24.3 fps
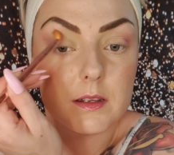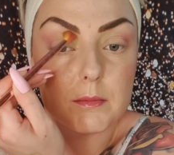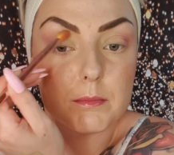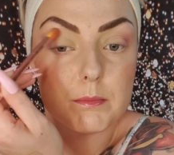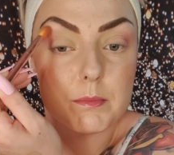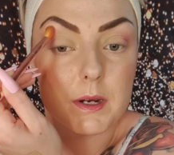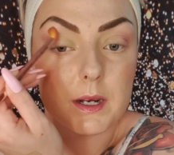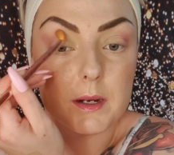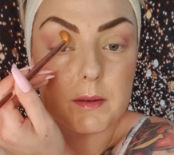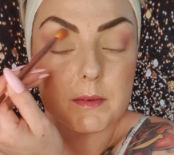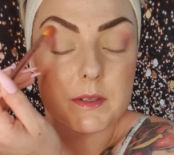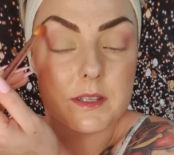
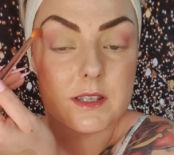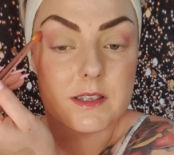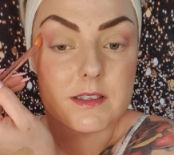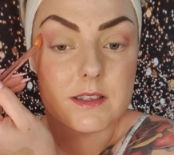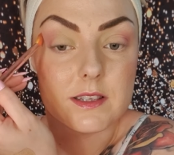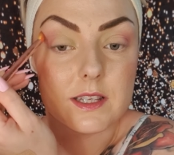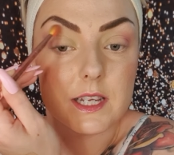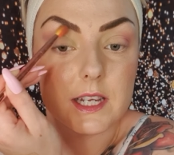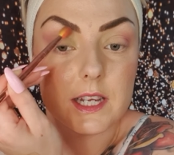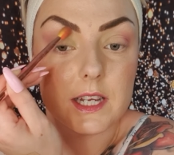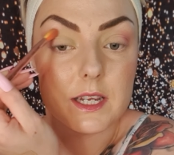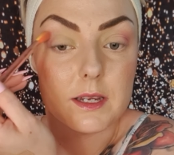But I would
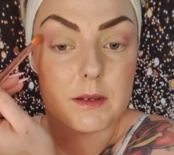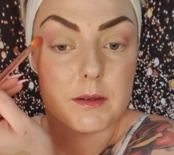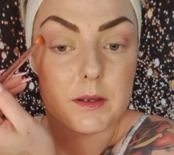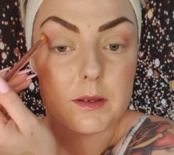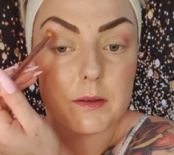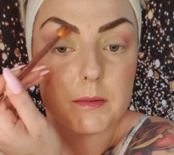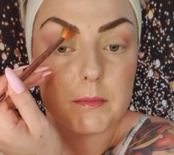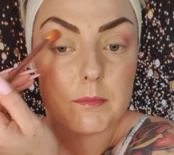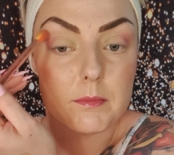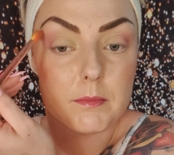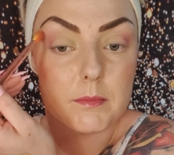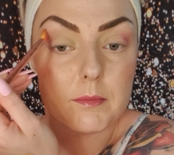say
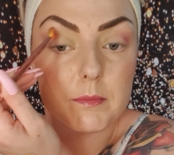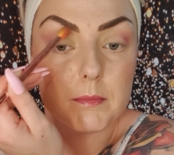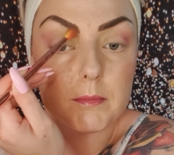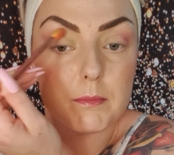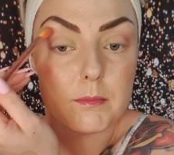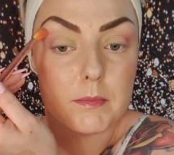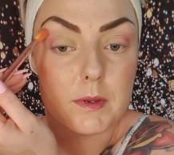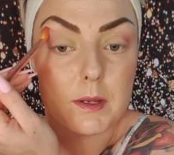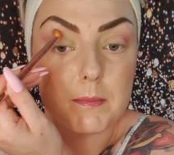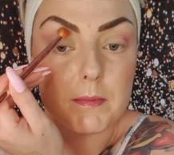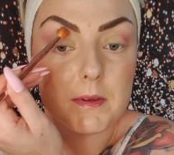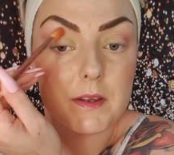
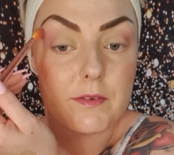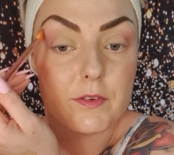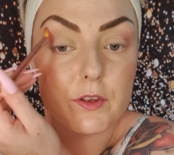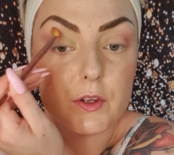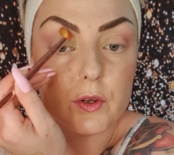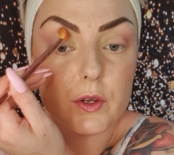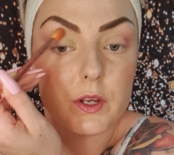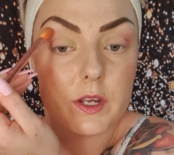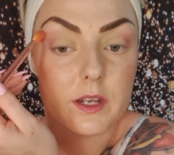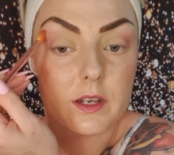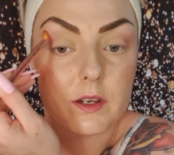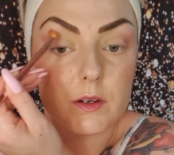maybe if
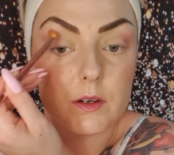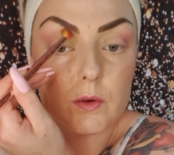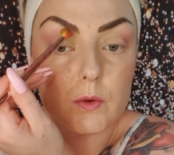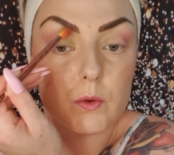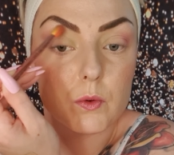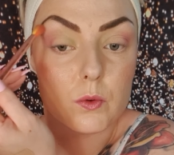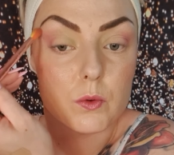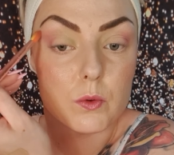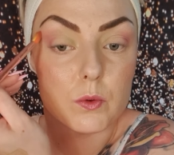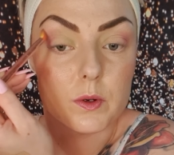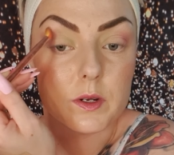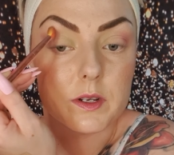you can
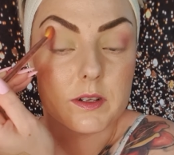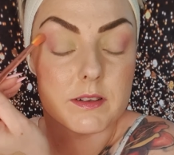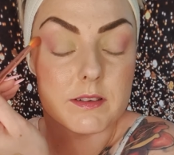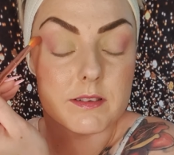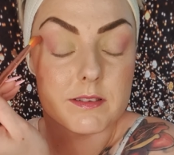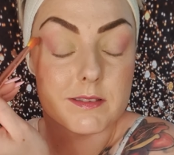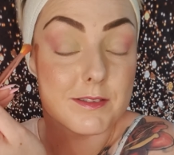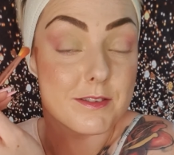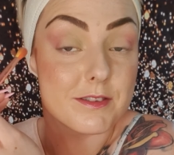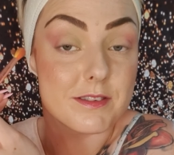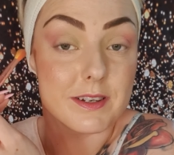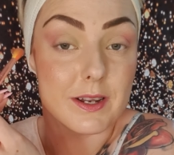go
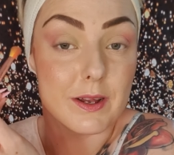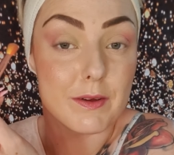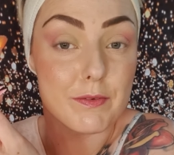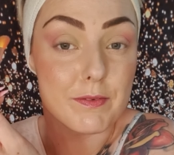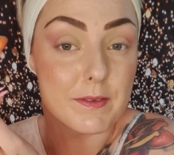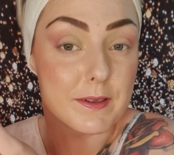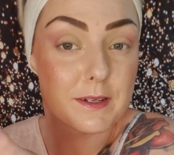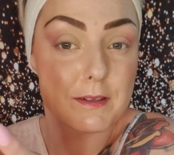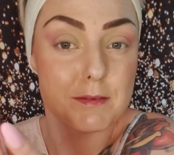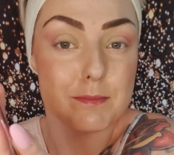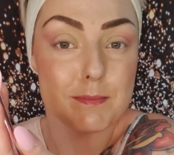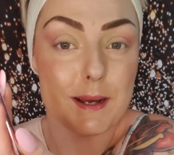and sniff
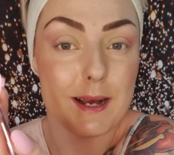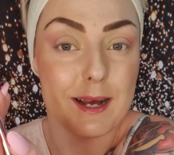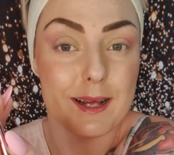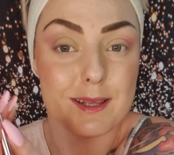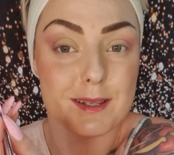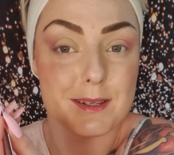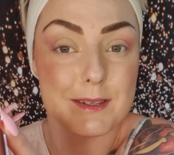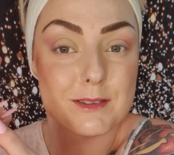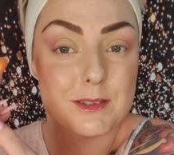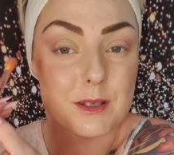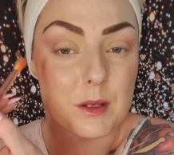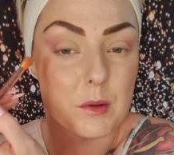this
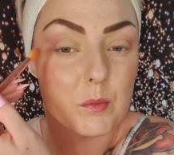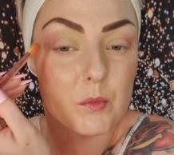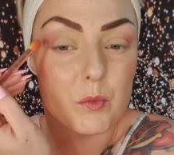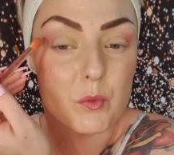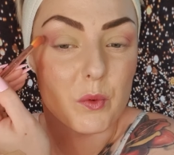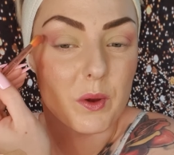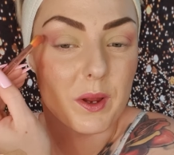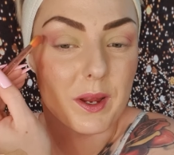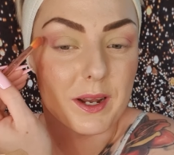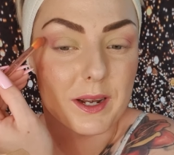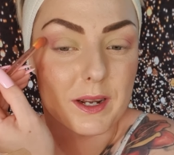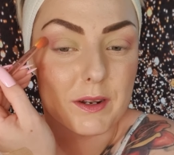palette
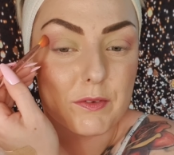somewhere,